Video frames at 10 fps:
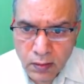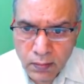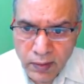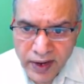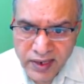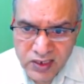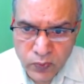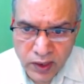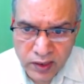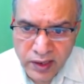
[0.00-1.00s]
minus
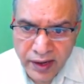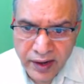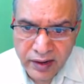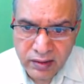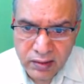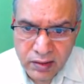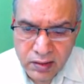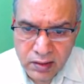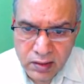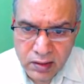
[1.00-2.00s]
1 here,
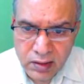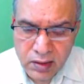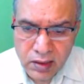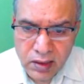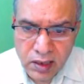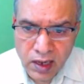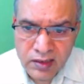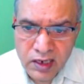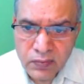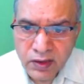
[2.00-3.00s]
and
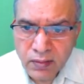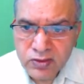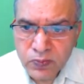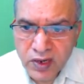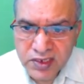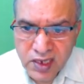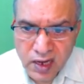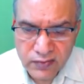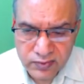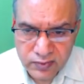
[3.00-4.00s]
that becomes plus
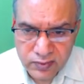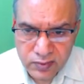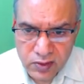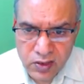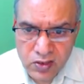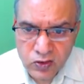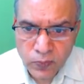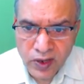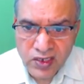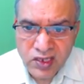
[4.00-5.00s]
half. So
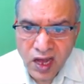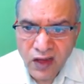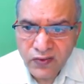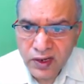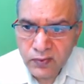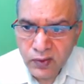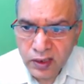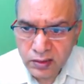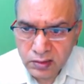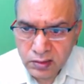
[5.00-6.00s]
plus half and
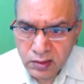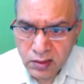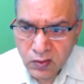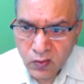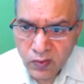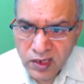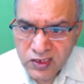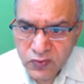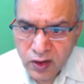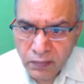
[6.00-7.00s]
1, 1
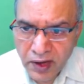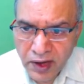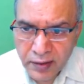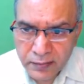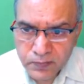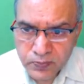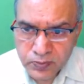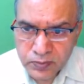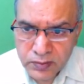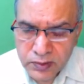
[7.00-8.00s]
is from here.
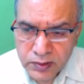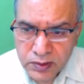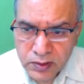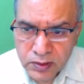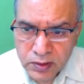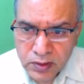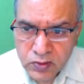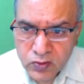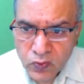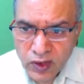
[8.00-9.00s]

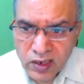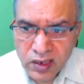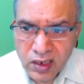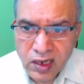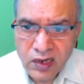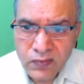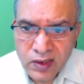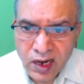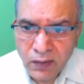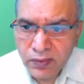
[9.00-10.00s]
So 1 and 1
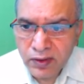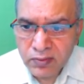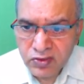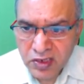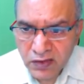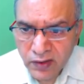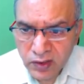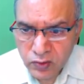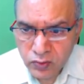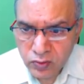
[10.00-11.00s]
half becomes
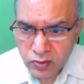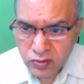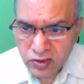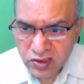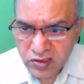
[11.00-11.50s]
3/2. So this is